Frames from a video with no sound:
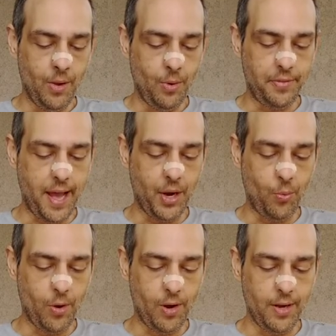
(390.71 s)
Without a
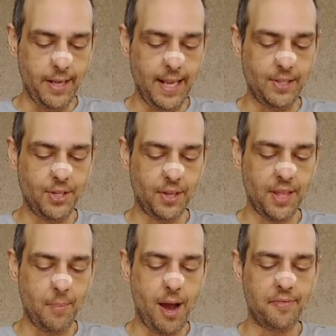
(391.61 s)
word, he took
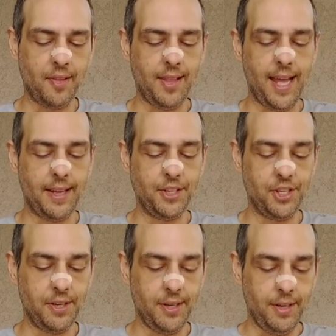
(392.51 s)
them off the ledge.